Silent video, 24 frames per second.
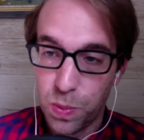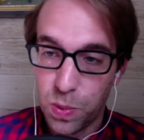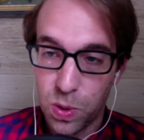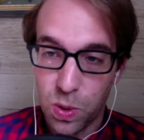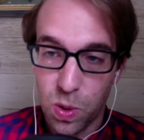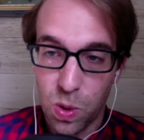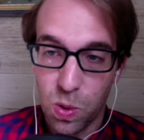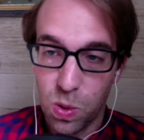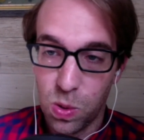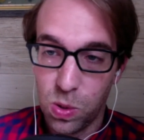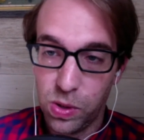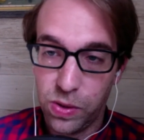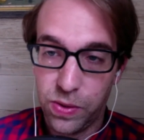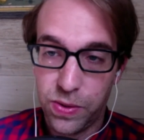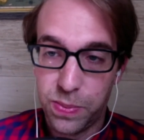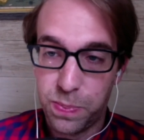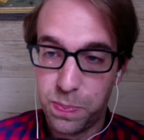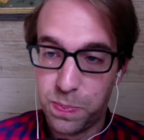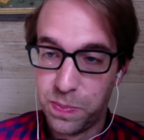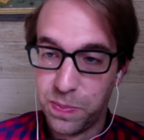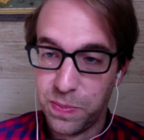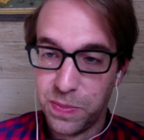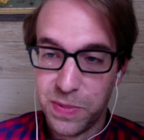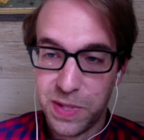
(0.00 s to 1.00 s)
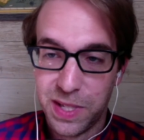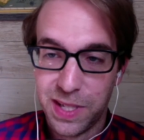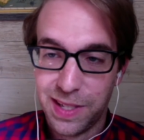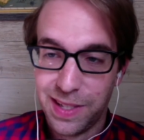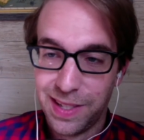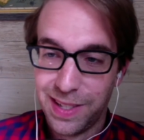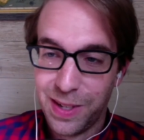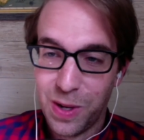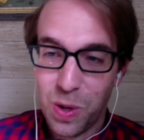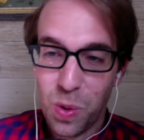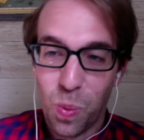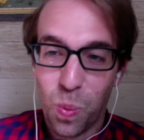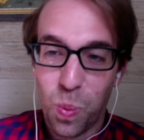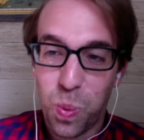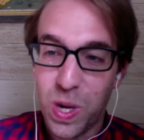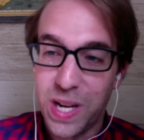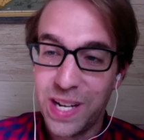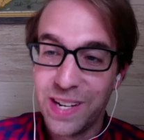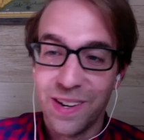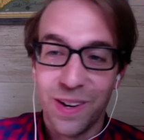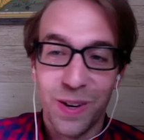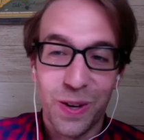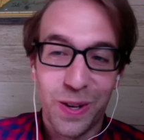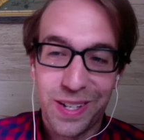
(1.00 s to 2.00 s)
old
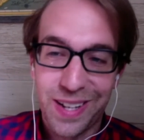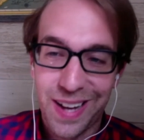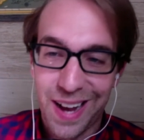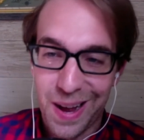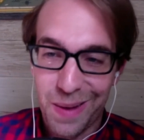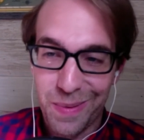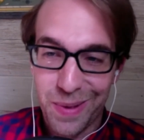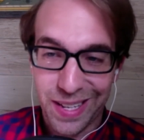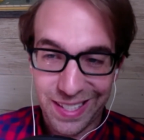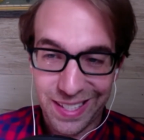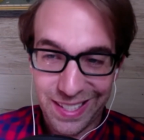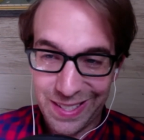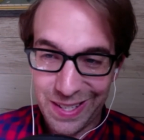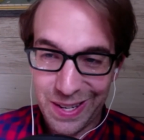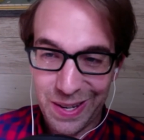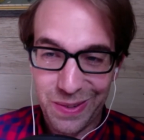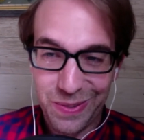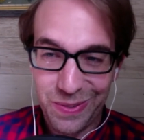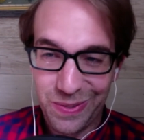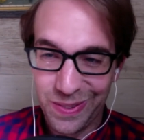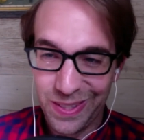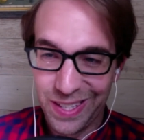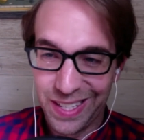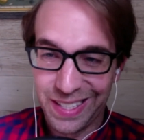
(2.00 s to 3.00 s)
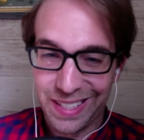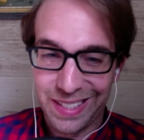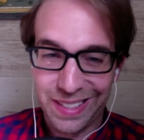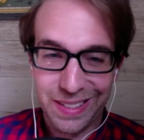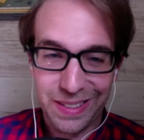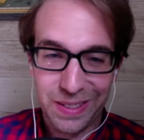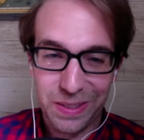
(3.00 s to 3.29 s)
weird comic stuff like